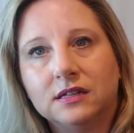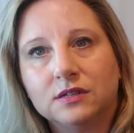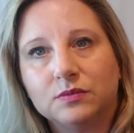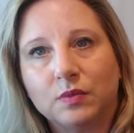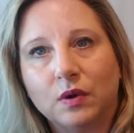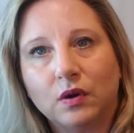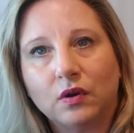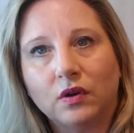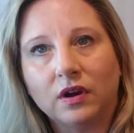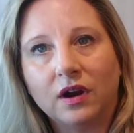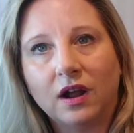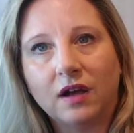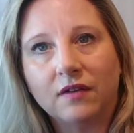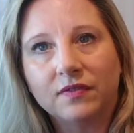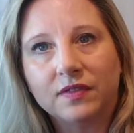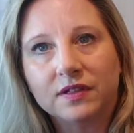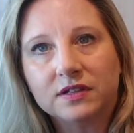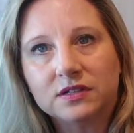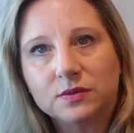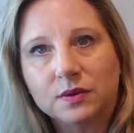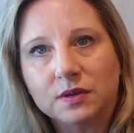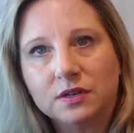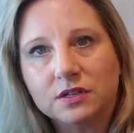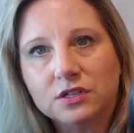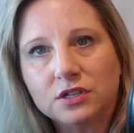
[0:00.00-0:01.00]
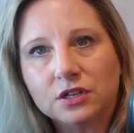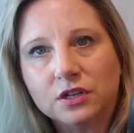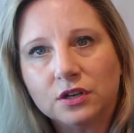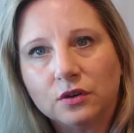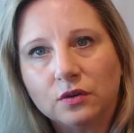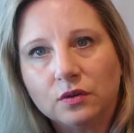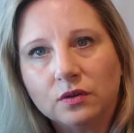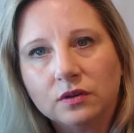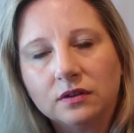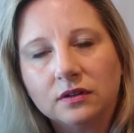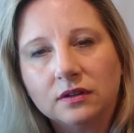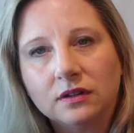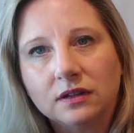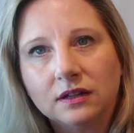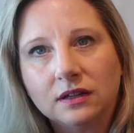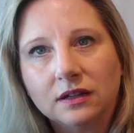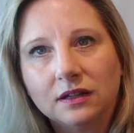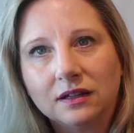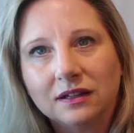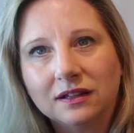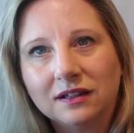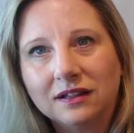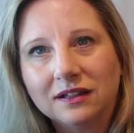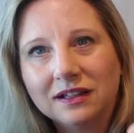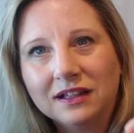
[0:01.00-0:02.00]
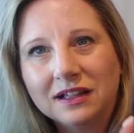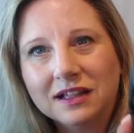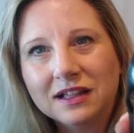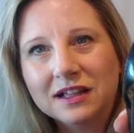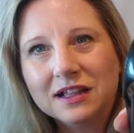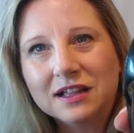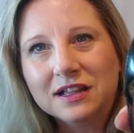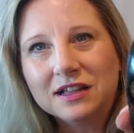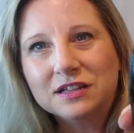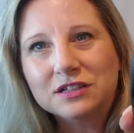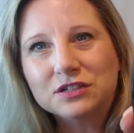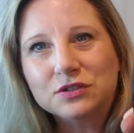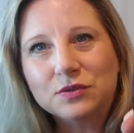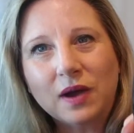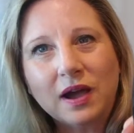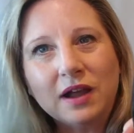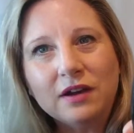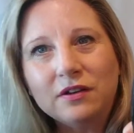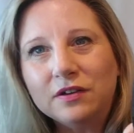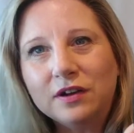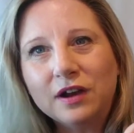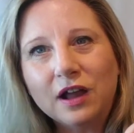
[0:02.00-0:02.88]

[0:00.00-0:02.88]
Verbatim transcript: Broken off this one too. So I